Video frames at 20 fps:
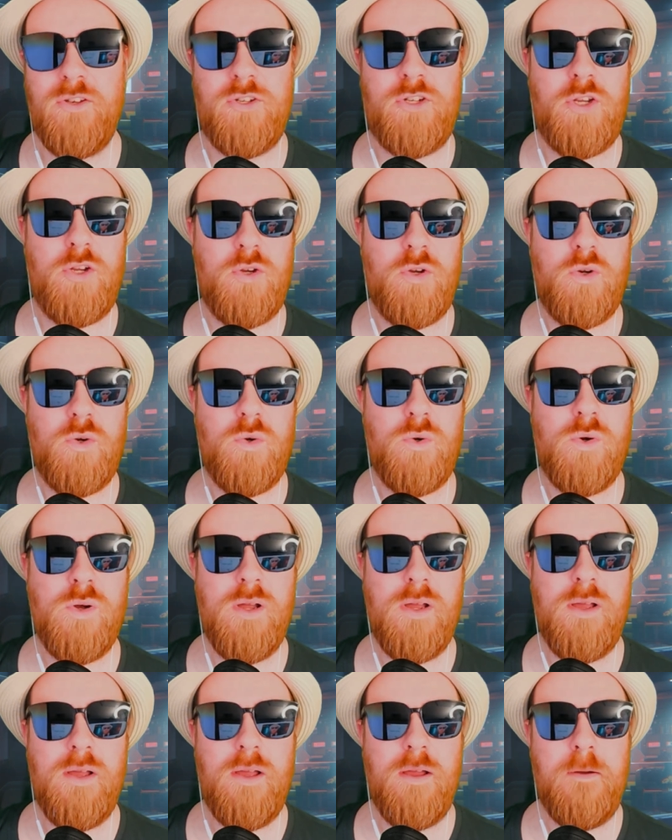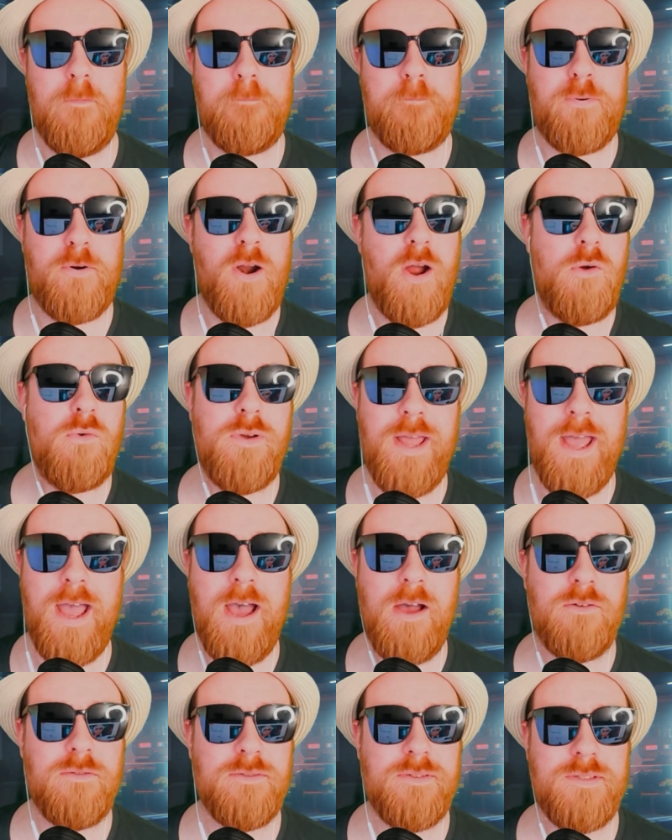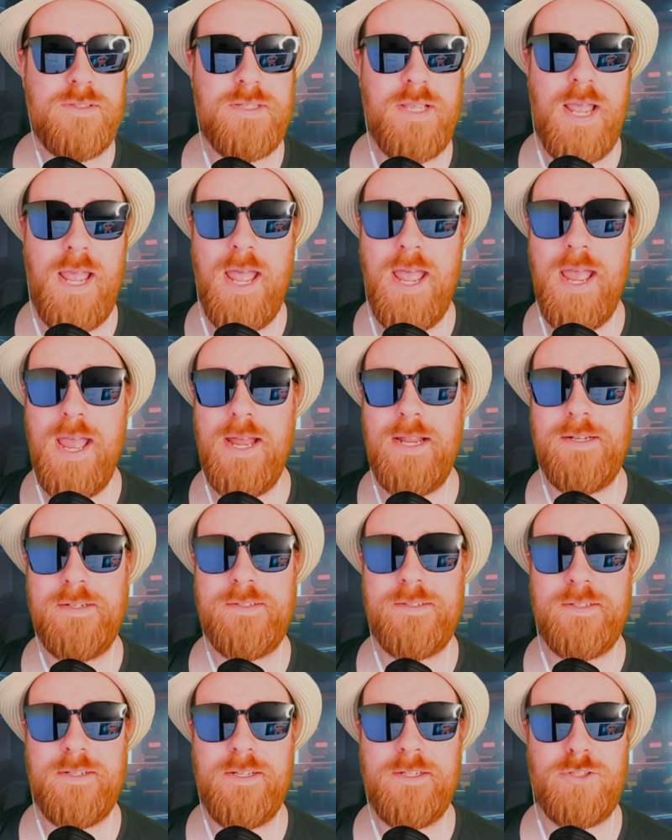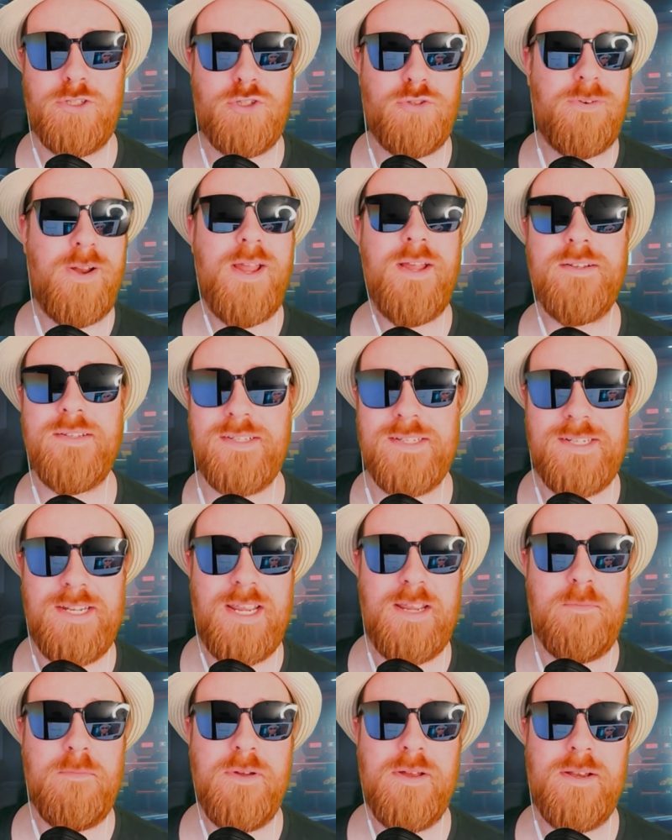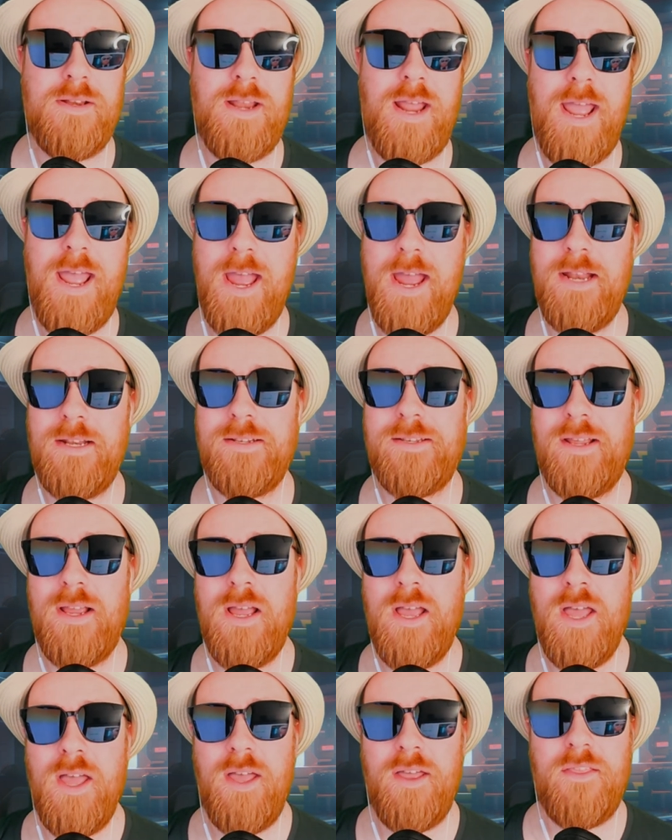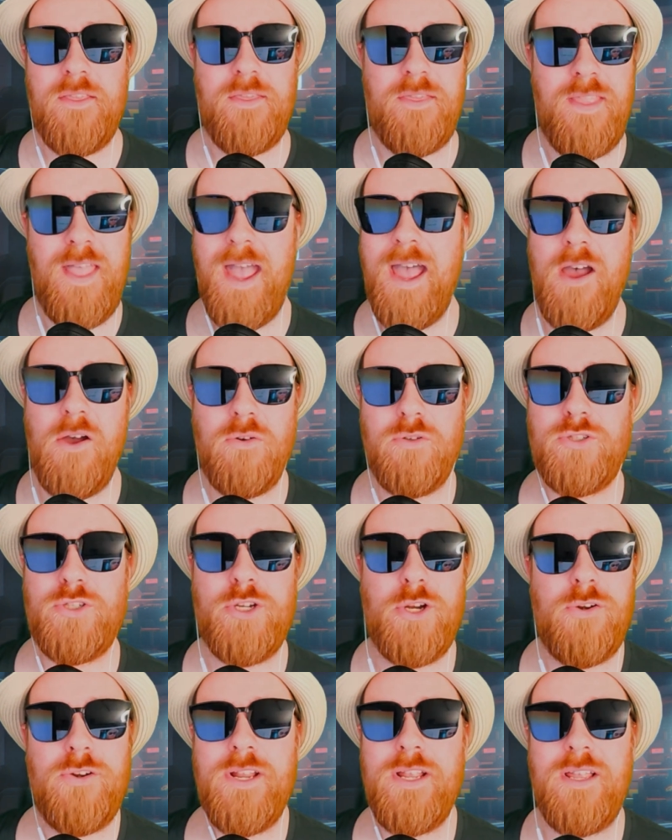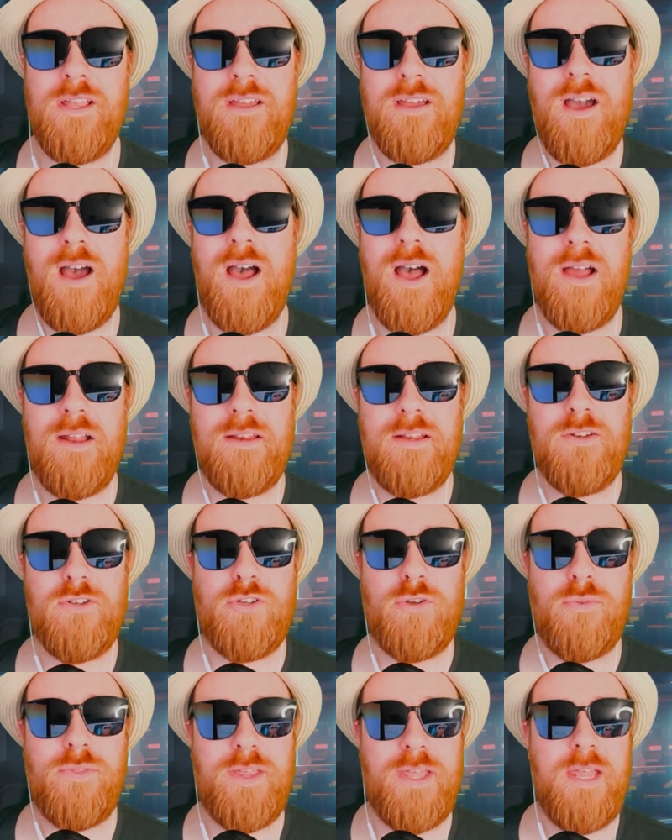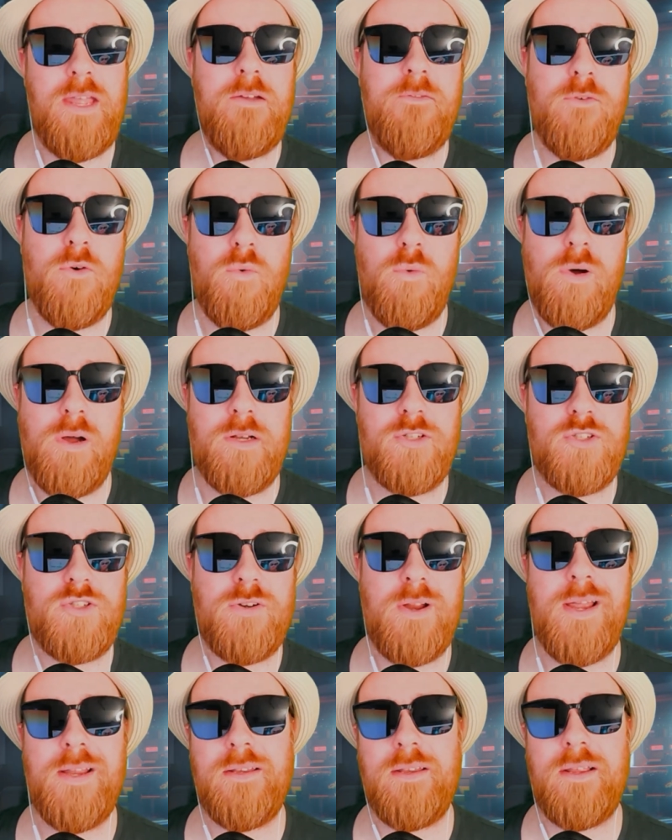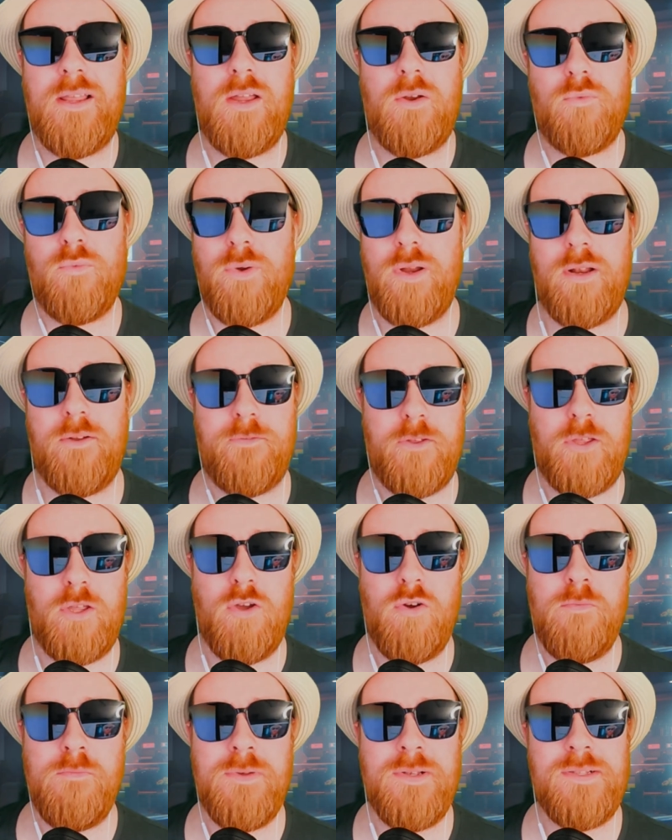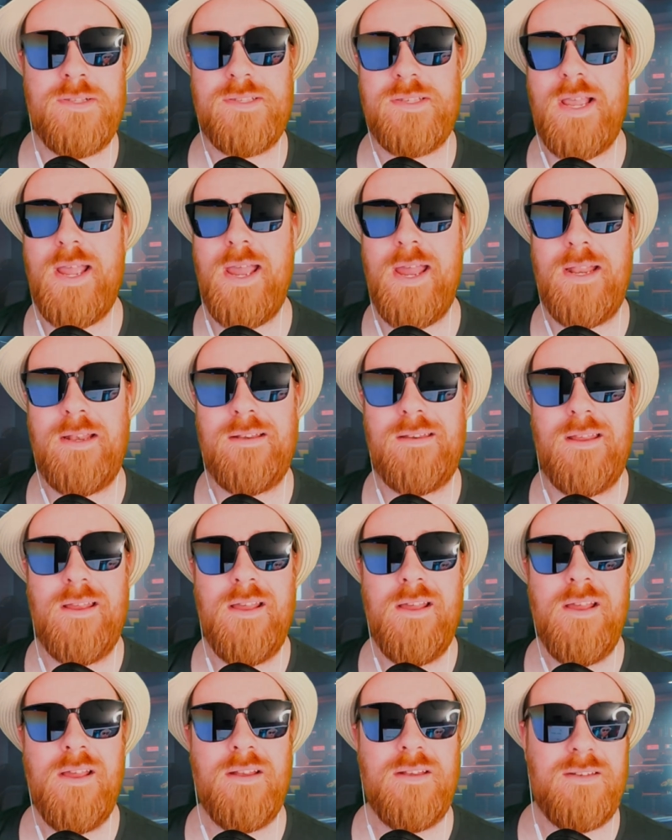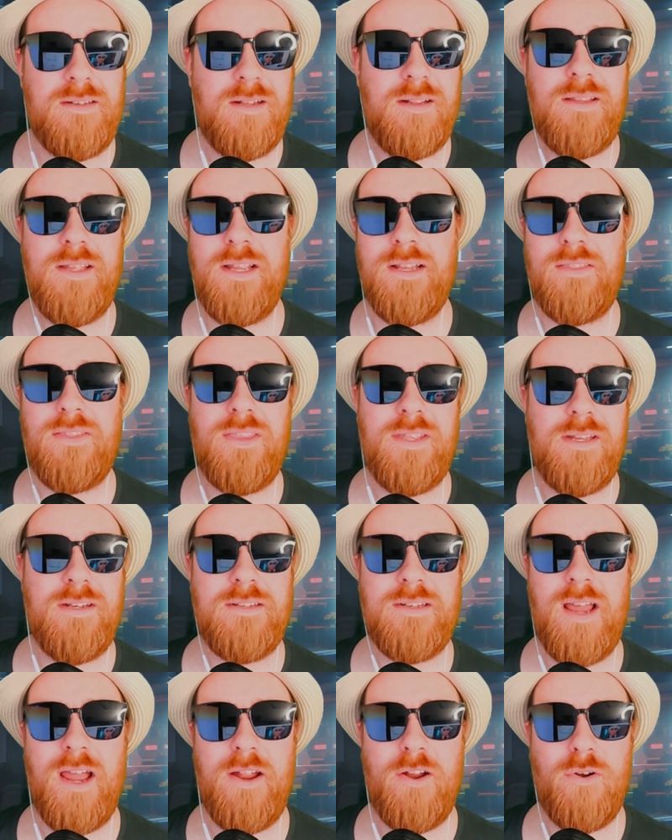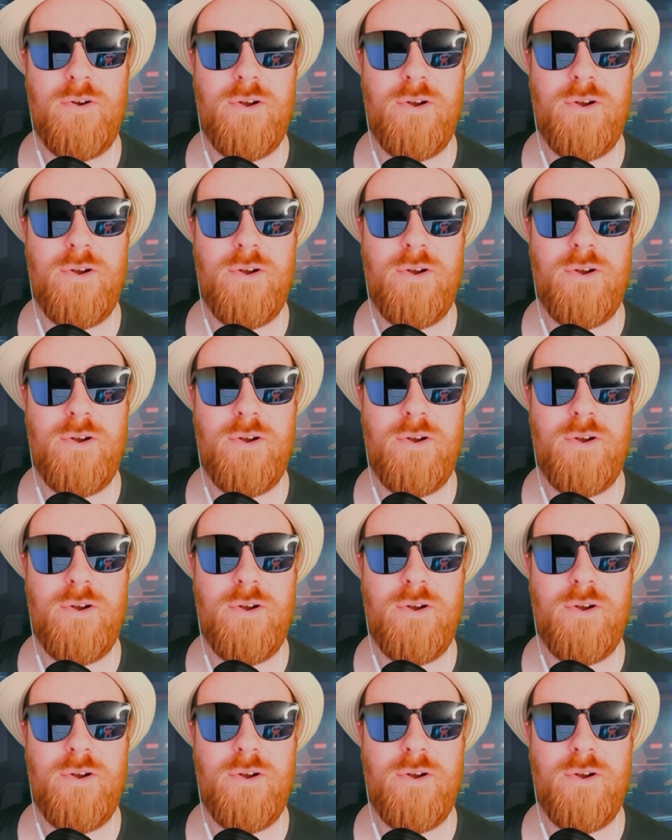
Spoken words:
To pronouns and a trans demon and now turning God into the evil one, trying to get rid of humans and delete the entire